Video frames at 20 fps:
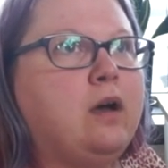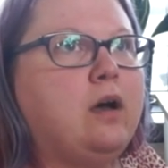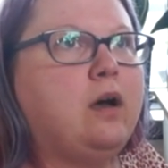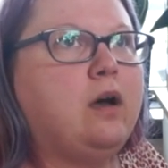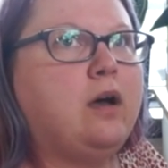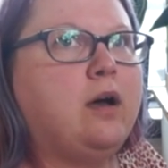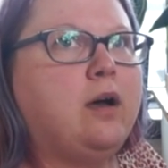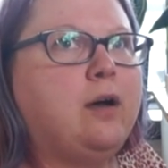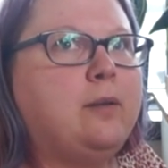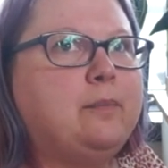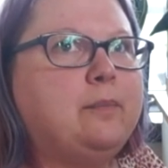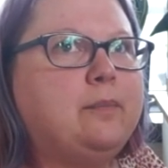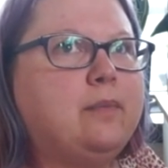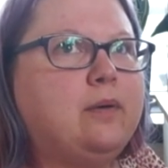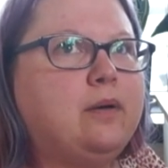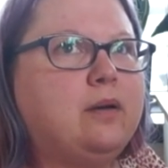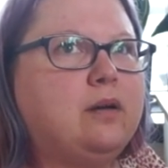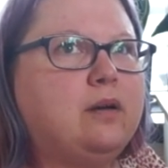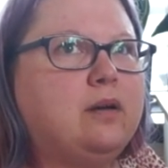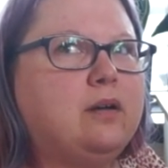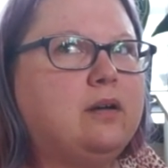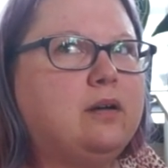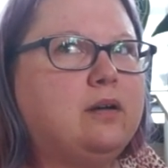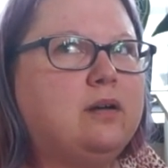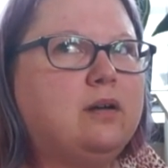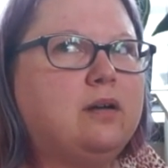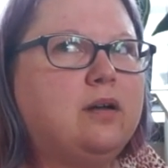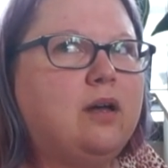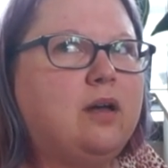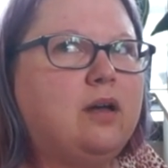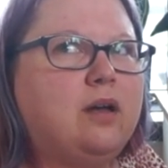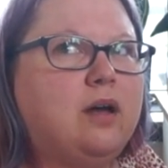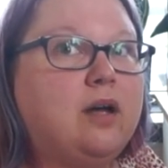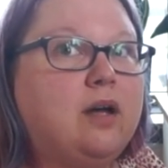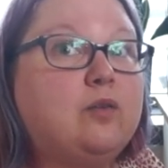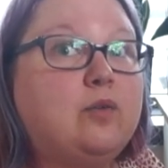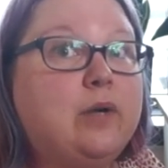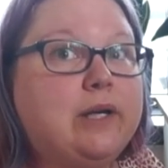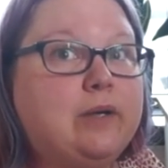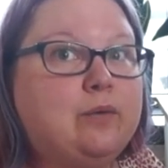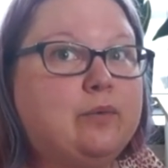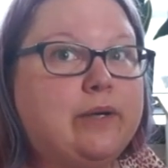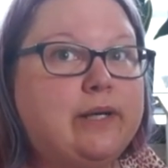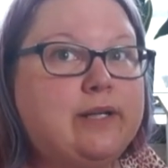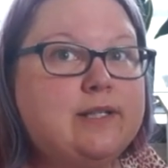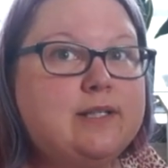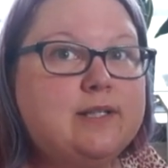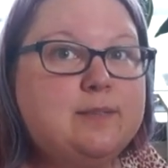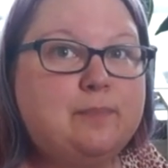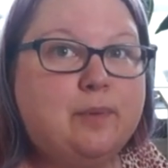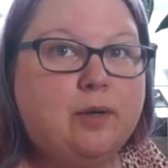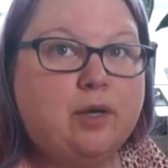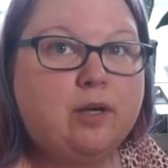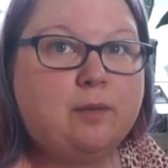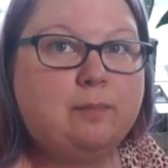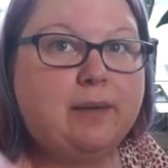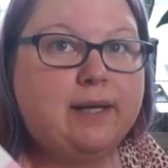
um, a quick reads book